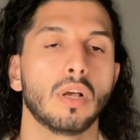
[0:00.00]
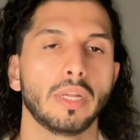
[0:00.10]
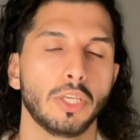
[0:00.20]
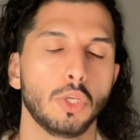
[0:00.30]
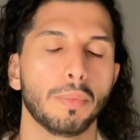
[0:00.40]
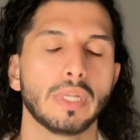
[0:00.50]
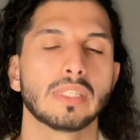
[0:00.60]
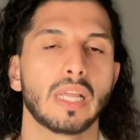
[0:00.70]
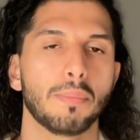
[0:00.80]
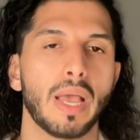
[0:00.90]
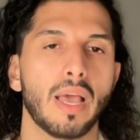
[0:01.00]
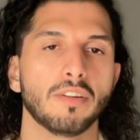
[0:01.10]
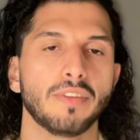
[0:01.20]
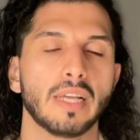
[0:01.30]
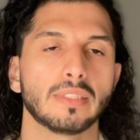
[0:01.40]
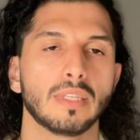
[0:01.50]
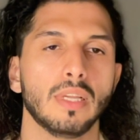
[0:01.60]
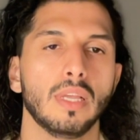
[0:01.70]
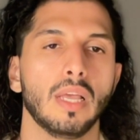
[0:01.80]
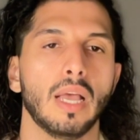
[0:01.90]
Humans and Ma'rifat.
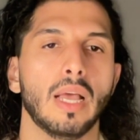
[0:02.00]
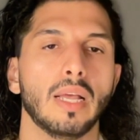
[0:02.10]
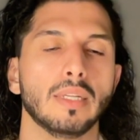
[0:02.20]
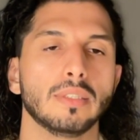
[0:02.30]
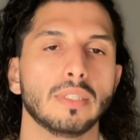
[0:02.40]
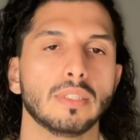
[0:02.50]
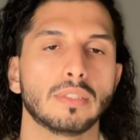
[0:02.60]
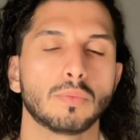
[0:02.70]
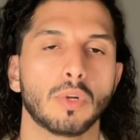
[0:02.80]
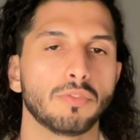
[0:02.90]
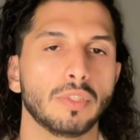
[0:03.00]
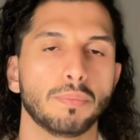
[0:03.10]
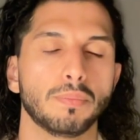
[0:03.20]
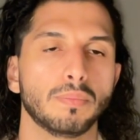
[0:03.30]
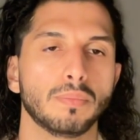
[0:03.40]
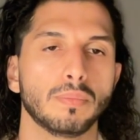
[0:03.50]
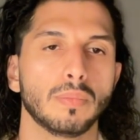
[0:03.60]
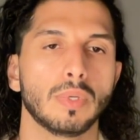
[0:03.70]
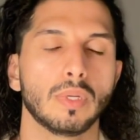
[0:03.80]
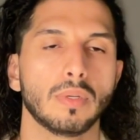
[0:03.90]
And it's one of the
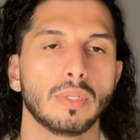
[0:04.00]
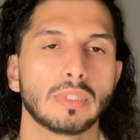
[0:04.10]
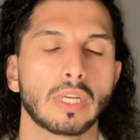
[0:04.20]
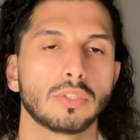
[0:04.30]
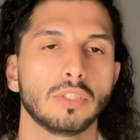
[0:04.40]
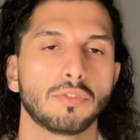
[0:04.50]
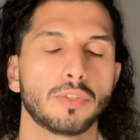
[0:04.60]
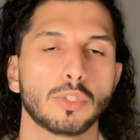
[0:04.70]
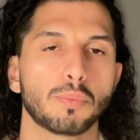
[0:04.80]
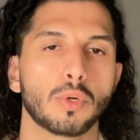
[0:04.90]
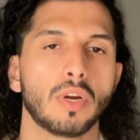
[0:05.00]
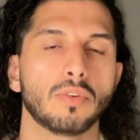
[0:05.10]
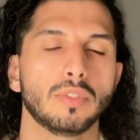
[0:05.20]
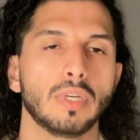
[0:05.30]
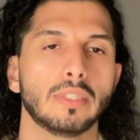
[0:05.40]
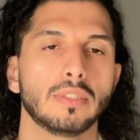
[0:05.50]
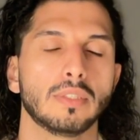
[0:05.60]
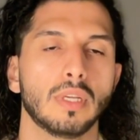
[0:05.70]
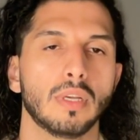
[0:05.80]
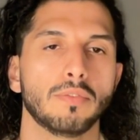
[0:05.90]
it's actually the first book I read
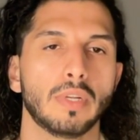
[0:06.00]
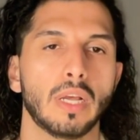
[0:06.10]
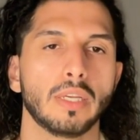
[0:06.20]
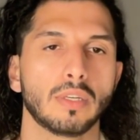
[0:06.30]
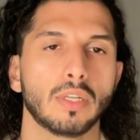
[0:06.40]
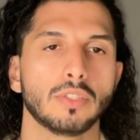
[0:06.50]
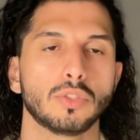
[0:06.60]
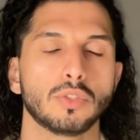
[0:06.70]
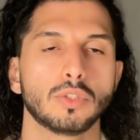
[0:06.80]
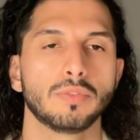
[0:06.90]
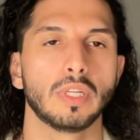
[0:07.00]
when I got introduced with